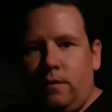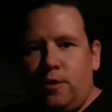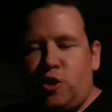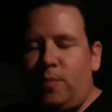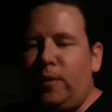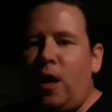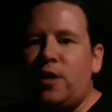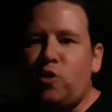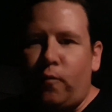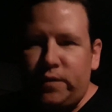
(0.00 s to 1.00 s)
She
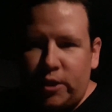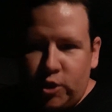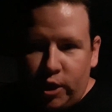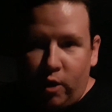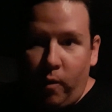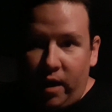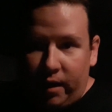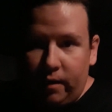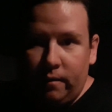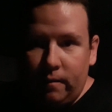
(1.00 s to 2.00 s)
belongs over at the
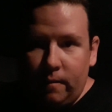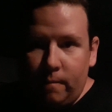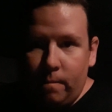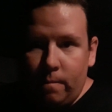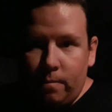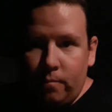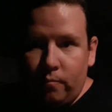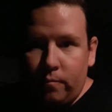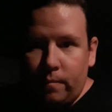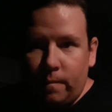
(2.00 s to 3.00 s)
GOA.
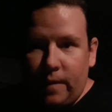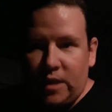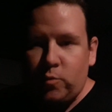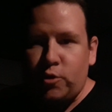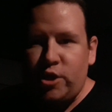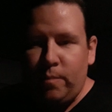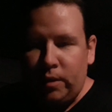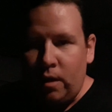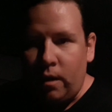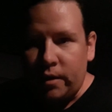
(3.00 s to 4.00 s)
That's where she
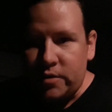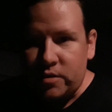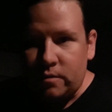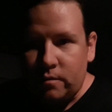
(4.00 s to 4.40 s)
belongs.